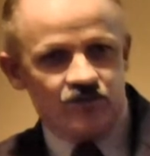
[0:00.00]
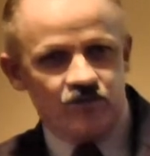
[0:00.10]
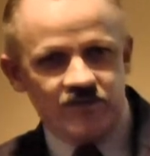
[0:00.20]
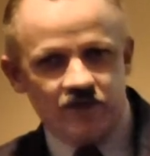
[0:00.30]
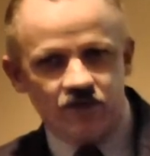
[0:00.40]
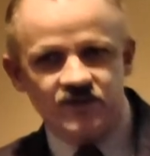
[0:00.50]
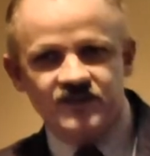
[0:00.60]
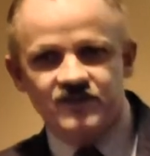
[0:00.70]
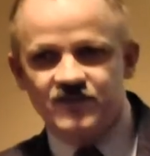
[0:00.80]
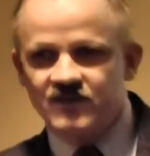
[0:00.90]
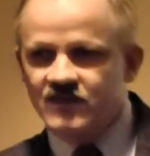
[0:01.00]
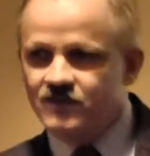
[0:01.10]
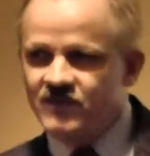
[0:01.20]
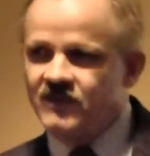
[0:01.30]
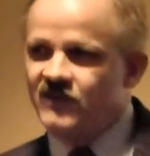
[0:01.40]
We all need to be a
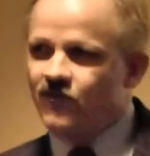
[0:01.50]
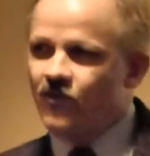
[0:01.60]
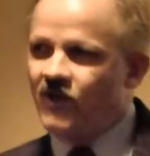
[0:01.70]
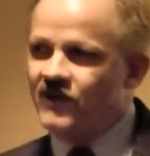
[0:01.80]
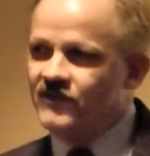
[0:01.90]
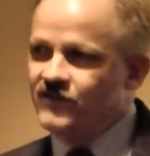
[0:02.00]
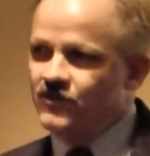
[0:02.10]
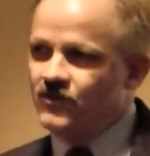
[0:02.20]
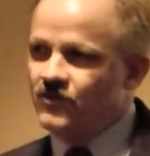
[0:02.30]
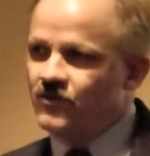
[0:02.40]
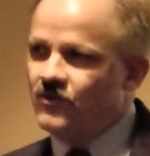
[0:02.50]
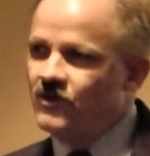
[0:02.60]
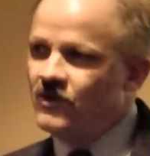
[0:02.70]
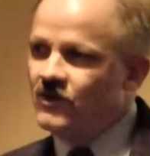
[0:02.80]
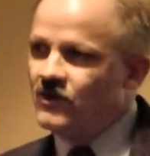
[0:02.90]
committee of one to
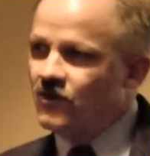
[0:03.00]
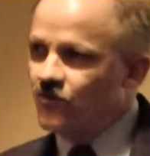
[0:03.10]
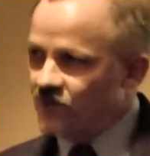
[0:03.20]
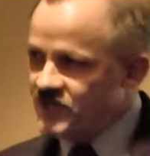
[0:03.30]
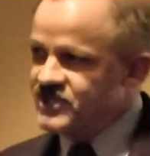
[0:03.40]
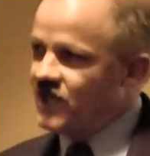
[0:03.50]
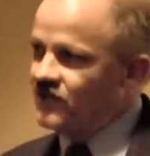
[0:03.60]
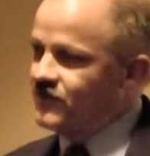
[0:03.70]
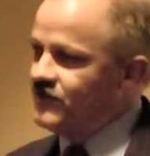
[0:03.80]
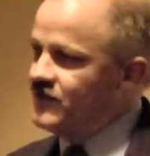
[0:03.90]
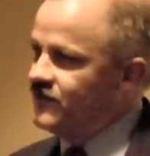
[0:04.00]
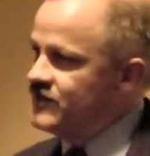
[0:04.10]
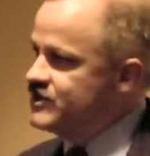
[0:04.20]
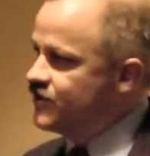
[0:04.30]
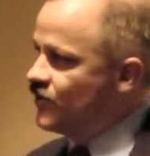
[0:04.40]
reach out to
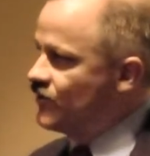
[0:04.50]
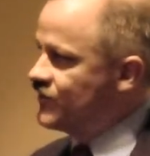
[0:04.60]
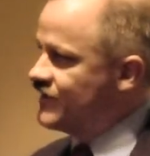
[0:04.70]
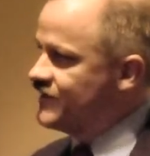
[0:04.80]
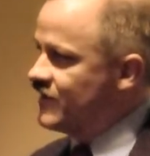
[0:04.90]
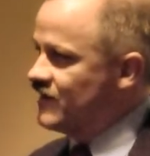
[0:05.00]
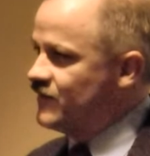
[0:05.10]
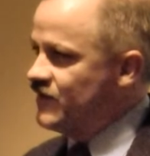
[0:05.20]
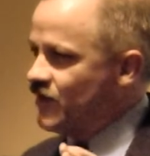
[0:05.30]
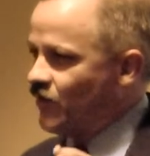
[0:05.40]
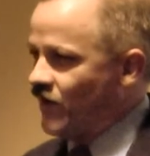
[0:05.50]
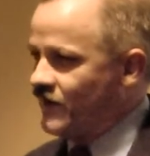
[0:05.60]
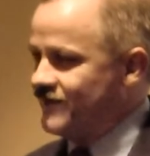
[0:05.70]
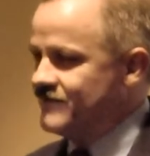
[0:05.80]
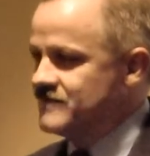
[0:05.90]
individuals and tell them, you know
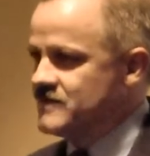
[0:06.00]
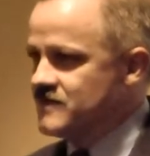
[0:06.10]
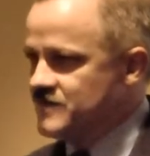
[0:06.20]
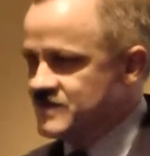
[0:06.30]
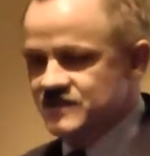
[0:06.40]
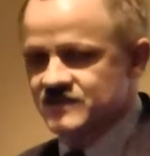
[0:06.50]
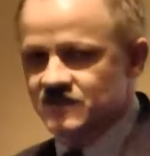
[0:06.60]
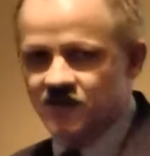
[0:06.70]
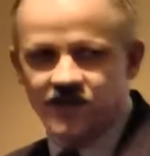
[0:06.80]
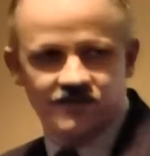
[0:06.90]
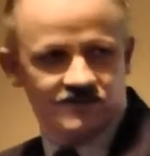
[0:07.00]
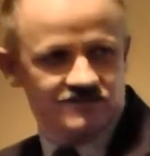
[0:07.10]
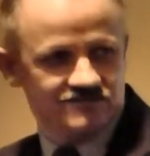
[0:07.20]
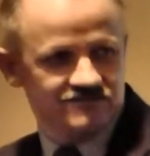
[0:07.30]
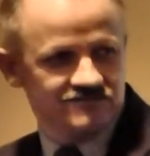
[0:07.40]
what, this is not
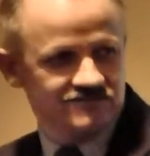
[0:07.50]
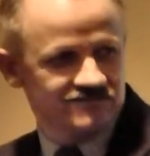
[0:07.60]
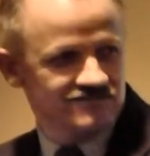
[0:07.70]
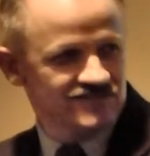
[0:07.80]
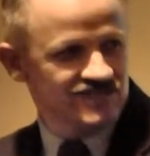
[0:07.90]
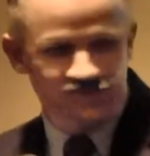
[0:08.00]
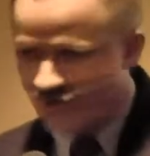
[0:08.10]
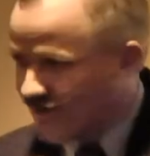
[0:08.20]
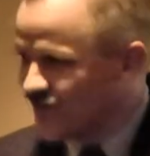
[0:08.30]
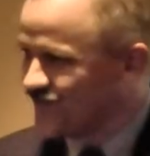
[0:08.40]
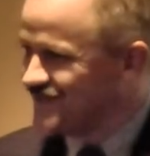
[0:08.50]
superb.